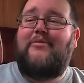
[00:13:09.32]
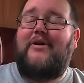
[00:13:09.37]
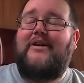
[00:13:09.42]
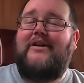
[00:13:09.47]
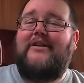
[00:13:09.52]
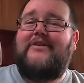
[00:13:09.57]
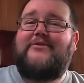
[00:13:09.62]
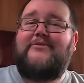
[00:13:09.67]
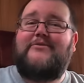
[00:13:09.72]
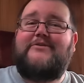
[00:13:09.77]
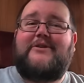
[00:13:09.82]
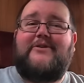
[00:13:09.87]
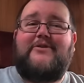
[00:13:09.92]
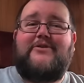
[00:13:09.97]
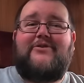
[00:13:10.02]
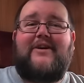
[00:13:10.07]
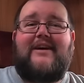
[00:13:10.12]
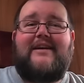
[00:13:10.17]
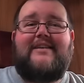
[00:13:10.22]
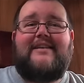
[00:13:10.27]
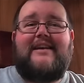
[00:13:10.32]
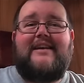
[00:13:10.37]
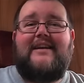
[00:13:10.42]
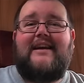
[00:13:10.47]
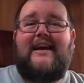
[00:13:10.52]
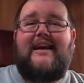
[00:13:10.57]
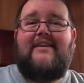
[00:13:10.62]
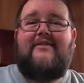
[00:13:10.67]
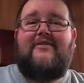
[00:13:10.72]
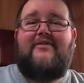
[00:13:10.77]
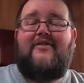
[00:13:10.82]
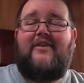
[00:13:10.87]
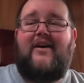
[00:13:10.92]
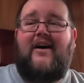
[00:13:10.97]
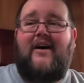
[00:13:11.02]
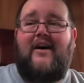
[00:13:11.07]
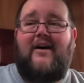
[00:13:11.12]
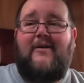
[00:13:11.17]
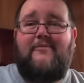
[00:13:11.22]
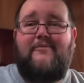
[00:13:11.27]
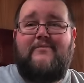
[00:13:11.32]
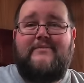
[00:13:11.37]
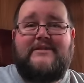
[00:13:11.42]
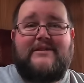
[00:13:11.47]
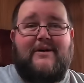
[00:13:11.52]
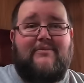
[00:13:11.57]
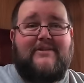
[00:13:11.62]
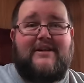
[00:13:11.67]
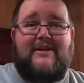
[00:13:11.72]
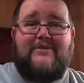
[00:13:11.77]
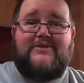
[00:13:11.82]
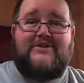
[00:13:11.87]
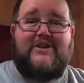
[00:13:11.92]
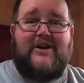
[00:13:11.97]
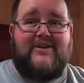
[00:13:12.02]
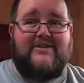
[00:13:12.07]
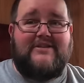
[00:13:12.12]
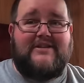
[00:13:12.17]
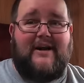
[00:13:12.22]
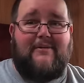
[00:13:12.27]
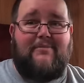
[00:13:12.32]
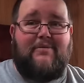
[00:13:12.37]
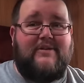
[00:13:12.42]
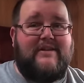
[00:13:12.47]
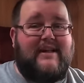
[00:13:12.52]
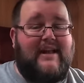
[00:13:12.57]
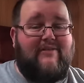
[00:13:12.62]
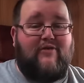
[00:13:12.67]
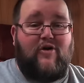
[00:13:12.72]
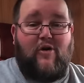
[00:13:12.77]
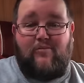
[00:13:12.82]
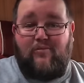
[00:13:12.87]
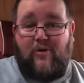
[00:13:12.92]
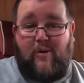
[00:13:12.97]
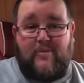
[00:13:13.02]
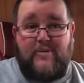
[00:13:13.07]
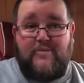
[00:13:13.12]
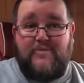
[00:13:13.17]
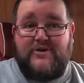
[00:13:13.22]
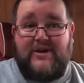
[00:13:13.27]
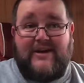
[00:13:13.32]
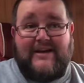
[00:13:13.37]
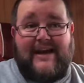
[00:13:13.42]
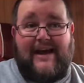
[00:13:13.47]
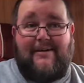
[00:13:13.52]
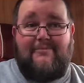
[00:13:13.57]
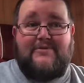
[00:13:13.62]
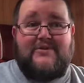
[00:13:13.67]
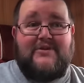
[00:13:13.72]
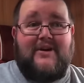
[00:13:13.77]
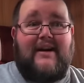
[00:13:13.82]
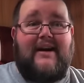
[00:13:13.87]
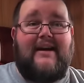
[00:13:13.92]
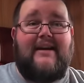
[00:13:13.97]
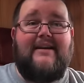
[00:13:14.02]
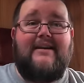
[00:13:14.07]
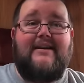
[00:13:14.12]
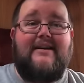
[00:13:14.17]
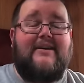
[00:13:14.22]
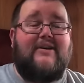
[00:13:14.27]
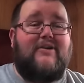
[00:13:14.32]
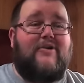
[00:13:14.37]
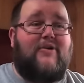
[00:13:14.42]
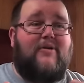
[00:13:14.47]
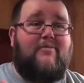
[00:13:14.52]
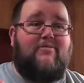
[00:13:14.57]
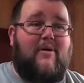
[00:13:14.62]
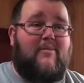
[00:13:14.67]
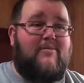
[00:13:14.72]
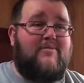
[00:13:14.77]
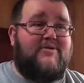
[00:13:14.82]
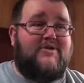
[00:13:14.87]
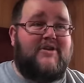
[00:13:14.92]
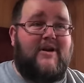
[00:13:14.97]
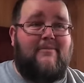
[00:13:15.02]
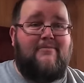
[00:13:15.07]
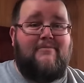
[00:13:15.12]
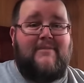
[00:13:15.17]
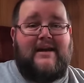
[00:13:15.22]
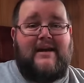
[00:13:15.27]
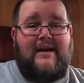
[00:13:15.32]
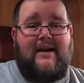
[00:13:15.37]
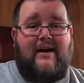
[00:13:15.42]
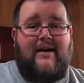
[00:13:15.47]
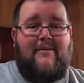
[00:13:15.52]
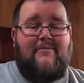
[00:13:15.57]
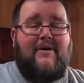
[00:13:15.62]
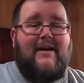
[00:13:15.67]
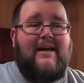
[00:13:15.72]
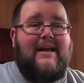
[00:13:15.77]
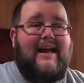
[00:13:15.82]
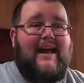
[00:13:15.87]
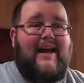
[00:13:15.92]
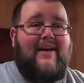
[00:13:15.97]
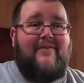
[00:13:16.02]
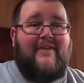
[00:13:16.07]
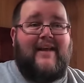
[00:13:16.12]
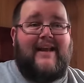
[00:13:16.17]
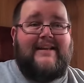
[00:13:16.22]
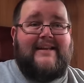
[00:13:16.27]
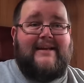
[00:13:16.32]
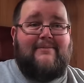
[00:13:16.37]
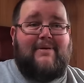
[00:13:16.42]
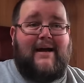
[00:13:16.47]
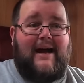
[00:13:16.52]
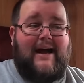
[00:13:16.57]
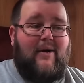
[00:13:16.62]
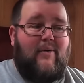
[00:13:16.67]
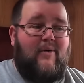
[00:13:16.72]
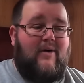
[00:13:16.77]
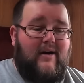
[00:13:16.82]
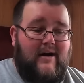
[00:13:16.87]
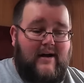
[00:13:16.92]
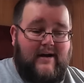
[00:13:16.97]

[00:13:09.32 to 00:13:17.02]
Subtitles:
But it's also a great thing if someone else turns up and they've got problems at a campsite or problems at a meetup and they need power.